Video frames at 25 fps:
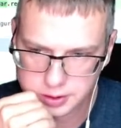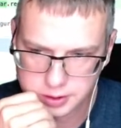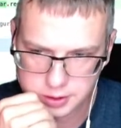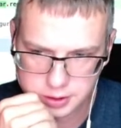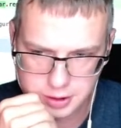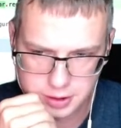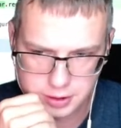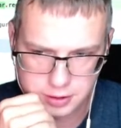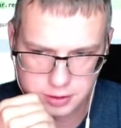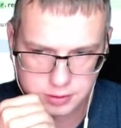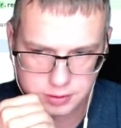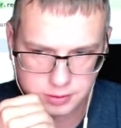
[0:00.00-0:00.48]

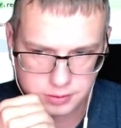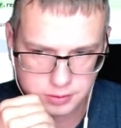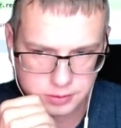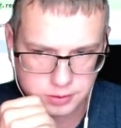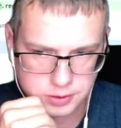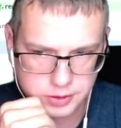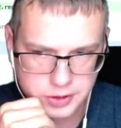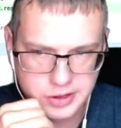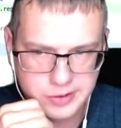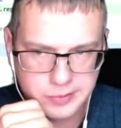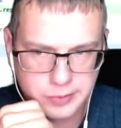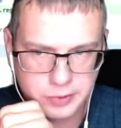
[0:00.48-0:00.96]
just to
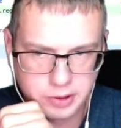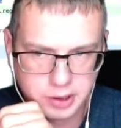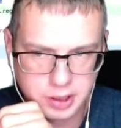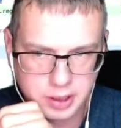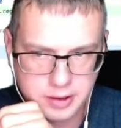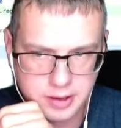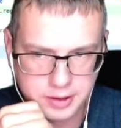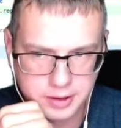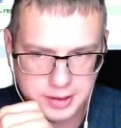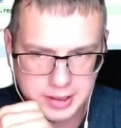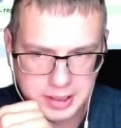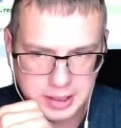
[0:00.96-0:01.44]

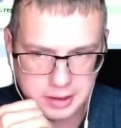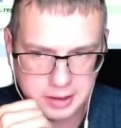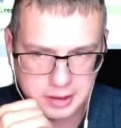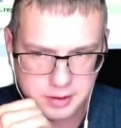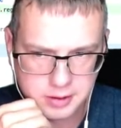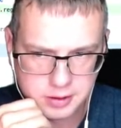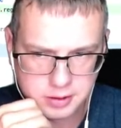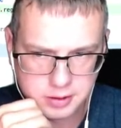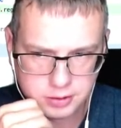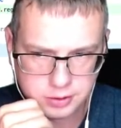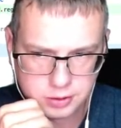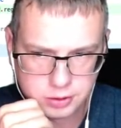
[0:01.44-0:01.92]
separate that, hey,
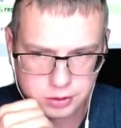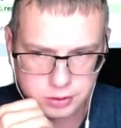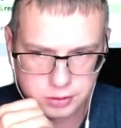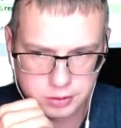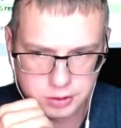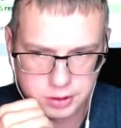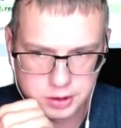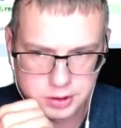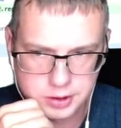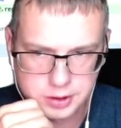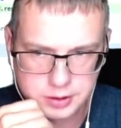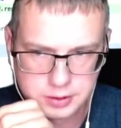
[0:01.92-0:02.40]
this is
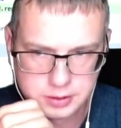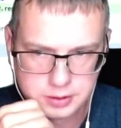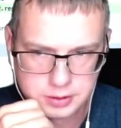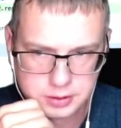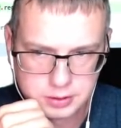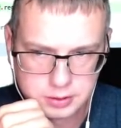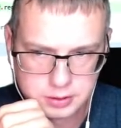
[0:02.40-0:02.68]
source,